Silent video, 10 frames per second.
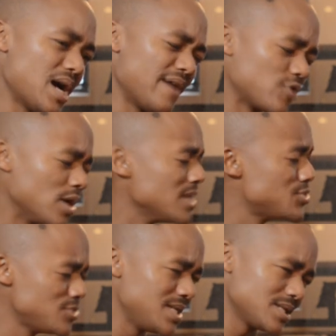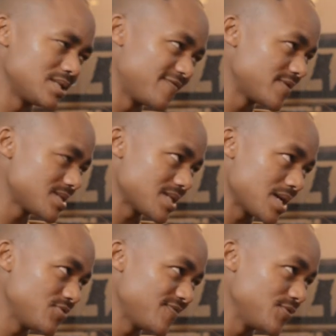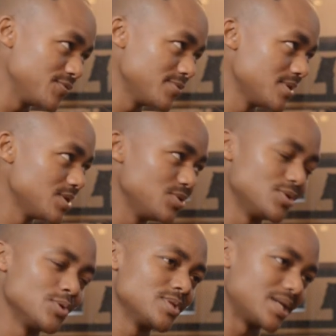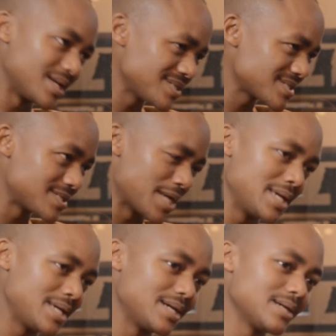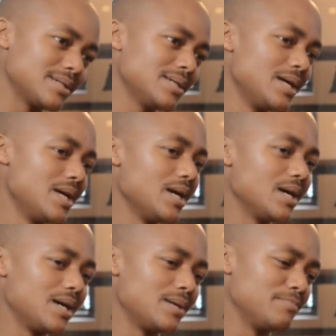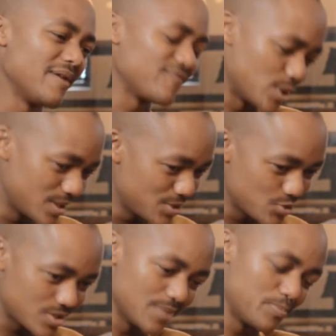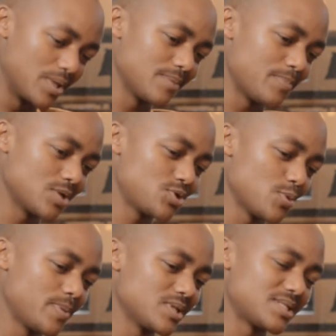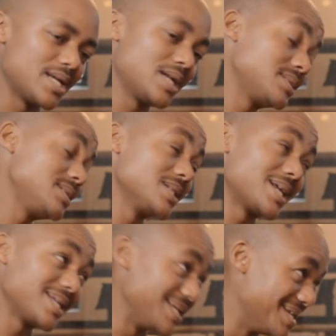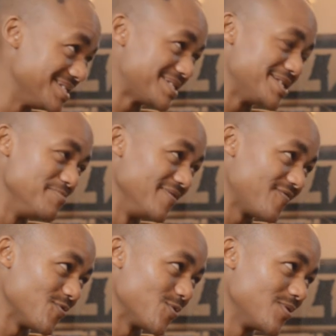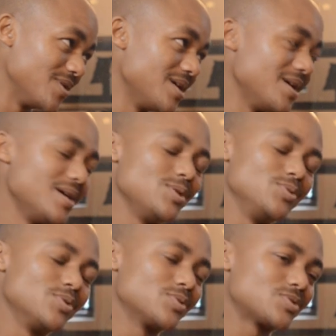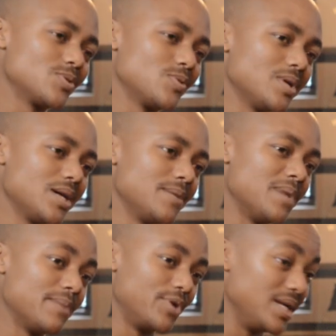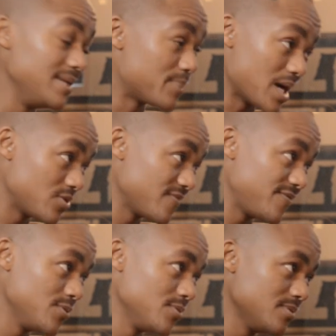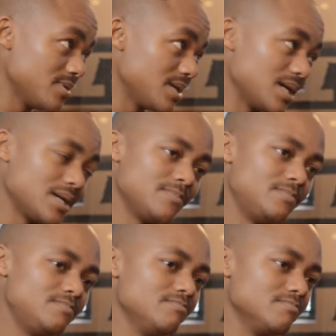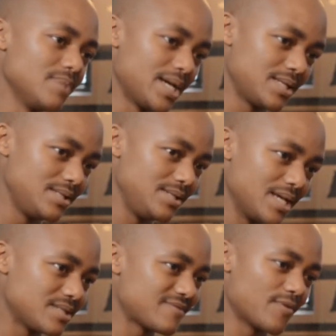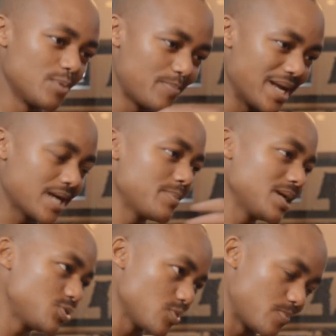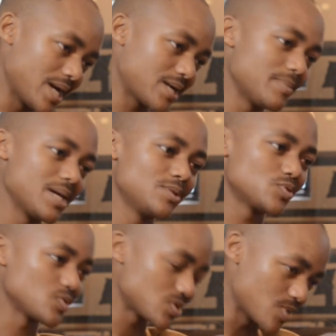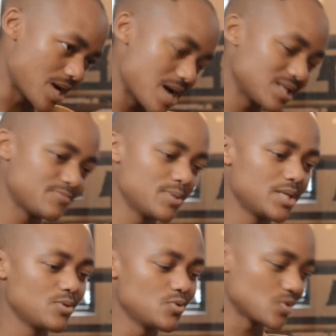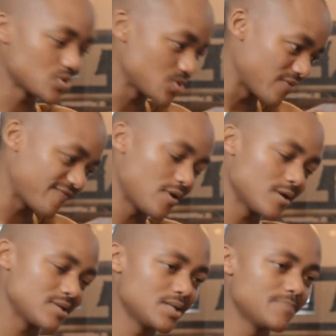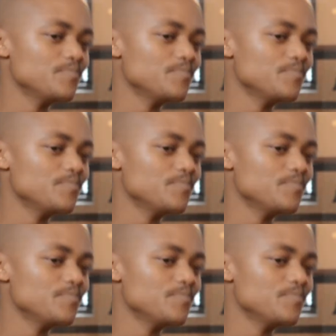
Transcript: I've gotten to see a different side of you you know the risk taker um, I've gotten to see a bit about your personality that I didn't see before you know so um, I'm really proud of you um, and yes from a black man to a black man who's also a husband who's also a father